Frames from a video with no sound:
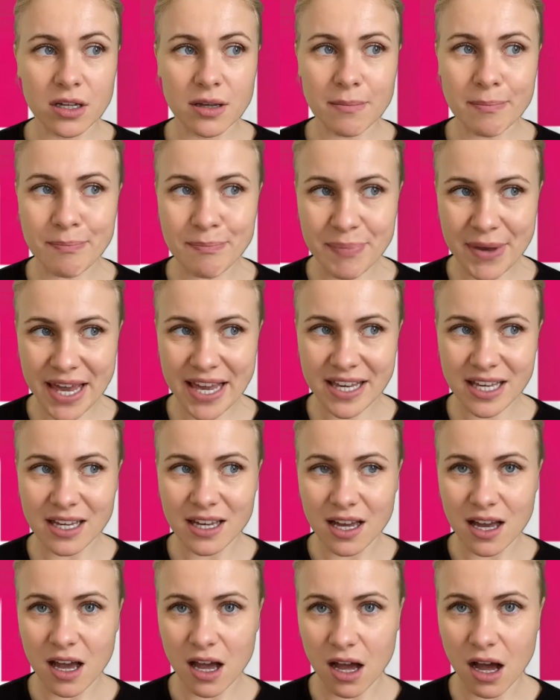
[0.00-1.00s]
Big
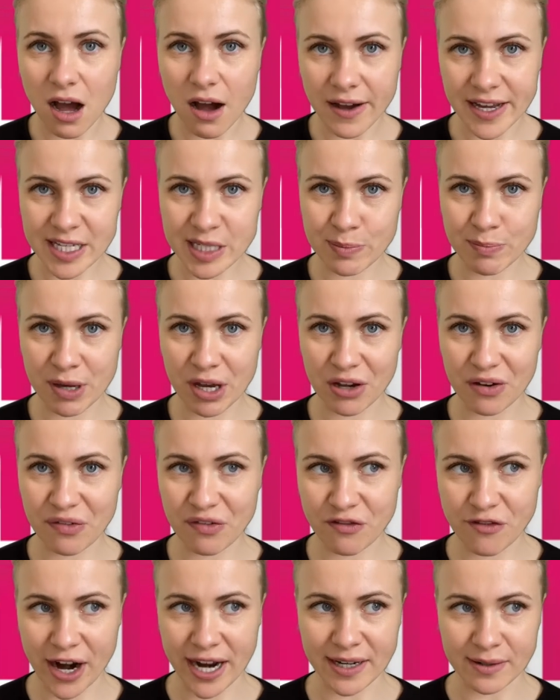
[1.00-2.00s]
iceberg
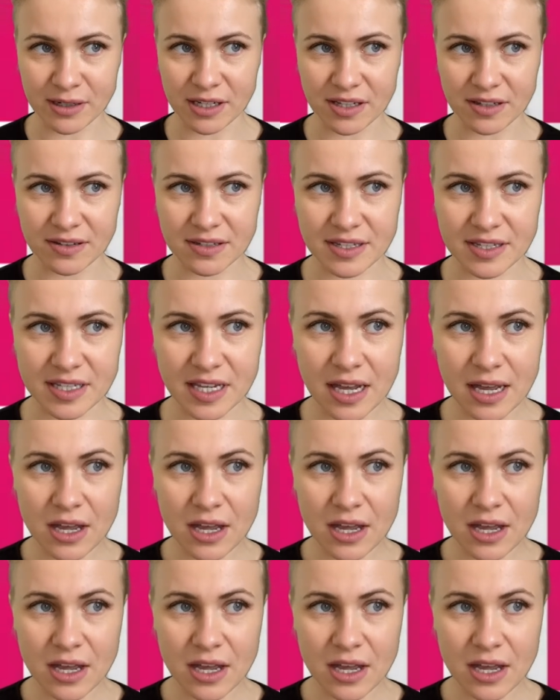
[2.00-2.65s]
fragments,